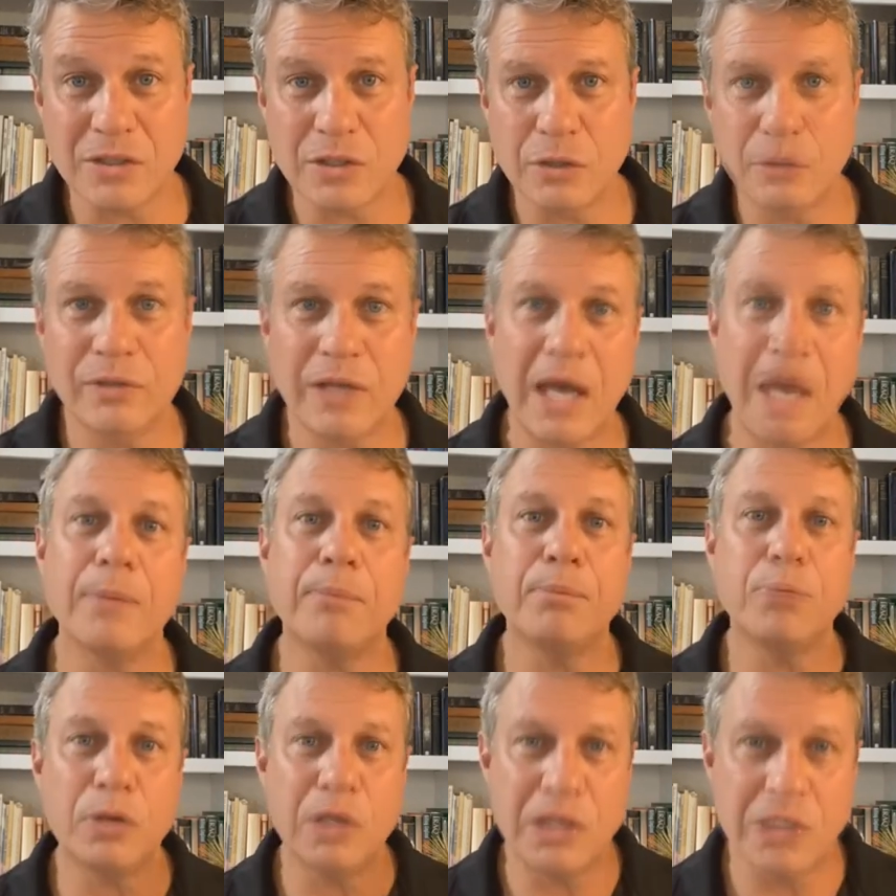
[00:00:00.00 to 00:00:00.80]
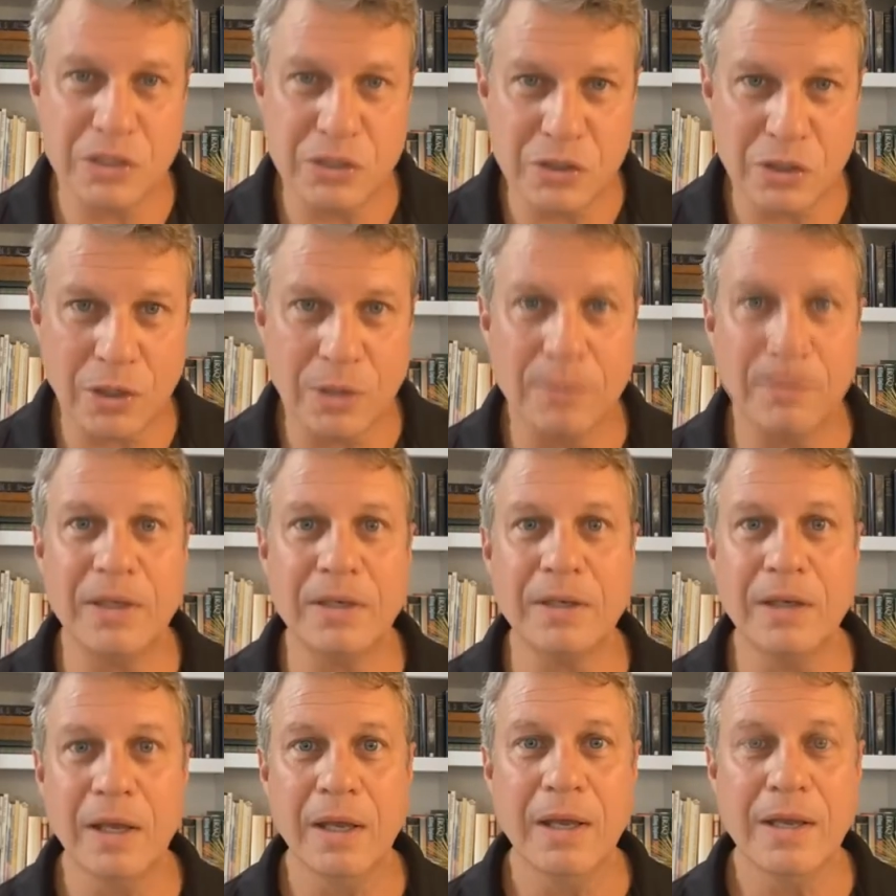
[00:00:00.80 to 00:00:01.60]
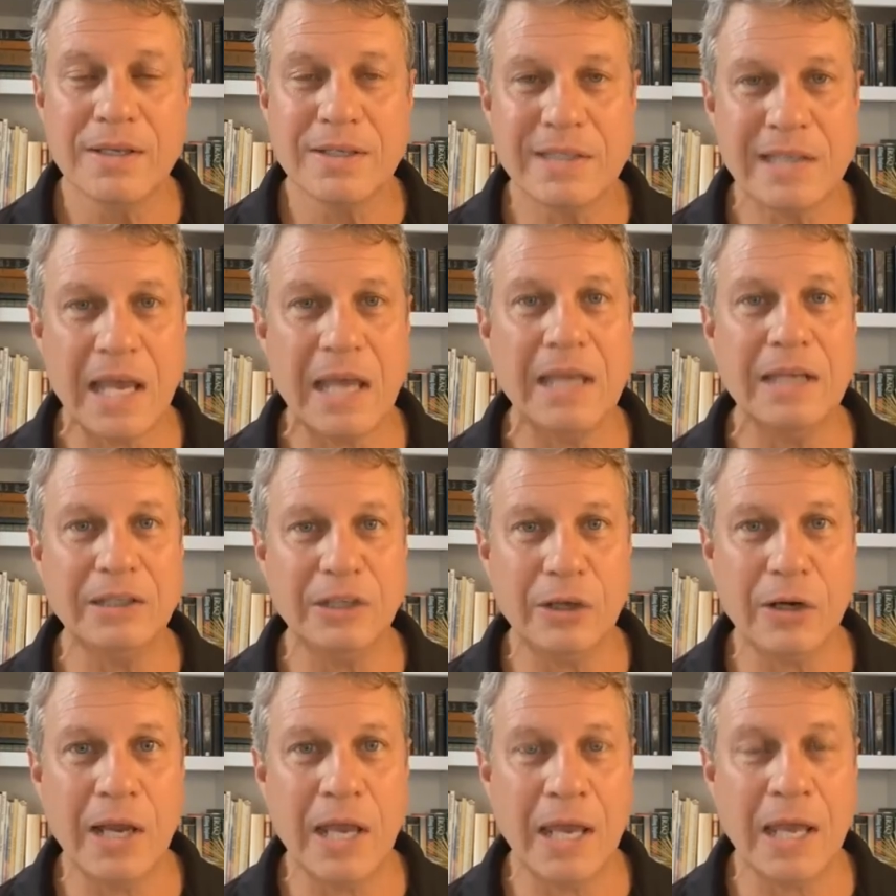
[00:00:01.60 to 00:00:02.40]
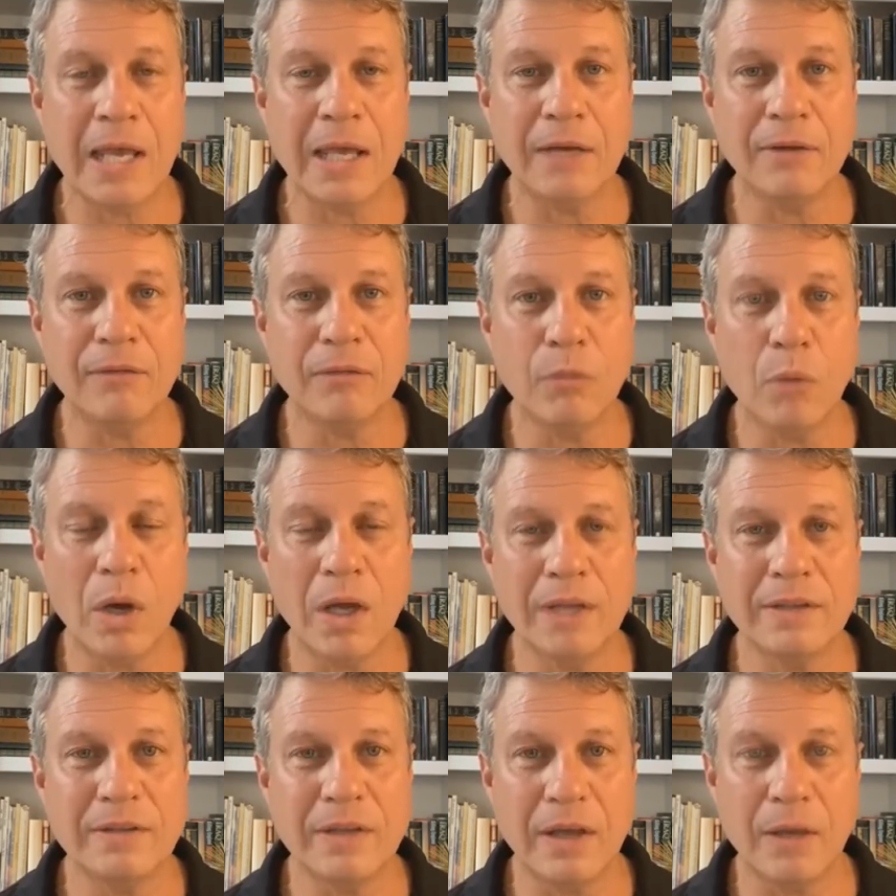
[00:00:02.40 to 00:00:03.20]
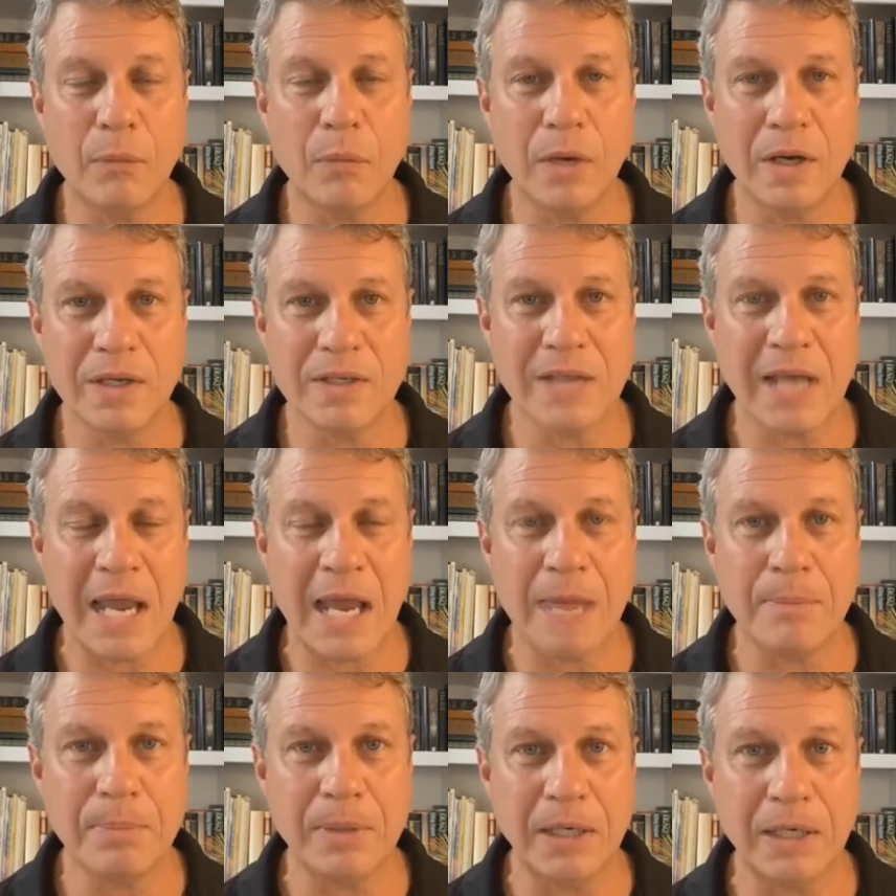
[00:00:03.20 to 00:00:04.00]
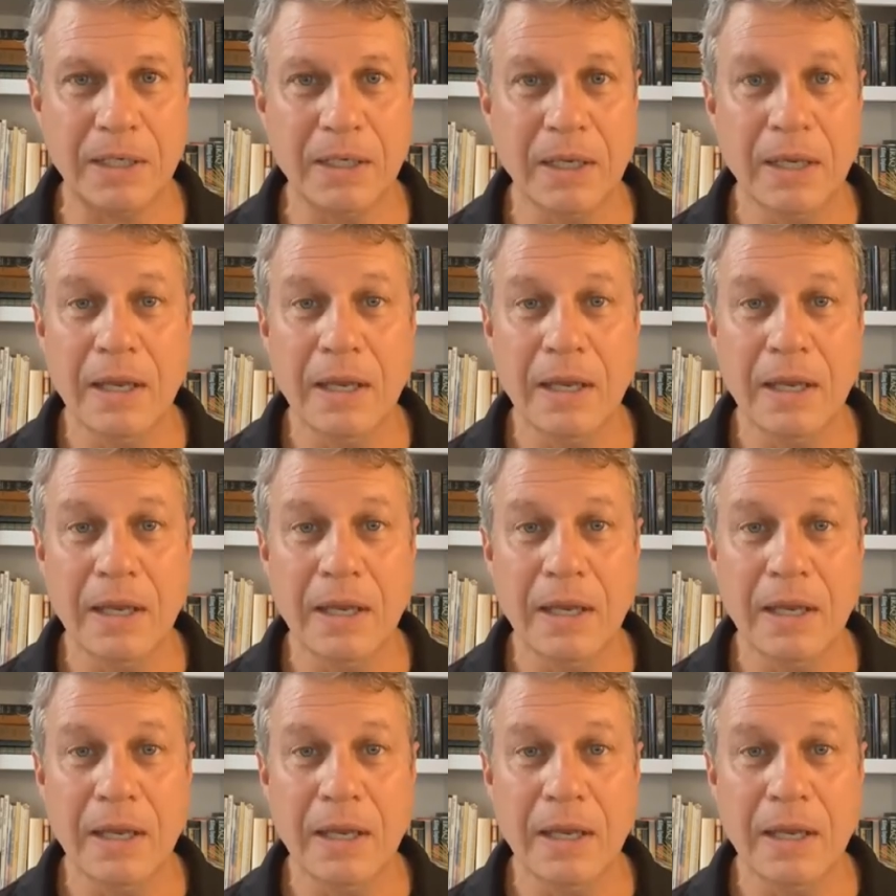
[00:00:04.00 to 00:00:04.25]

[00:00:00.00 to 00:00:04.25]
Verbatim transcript: You've got a predetermined set in your head of what uh, what is happening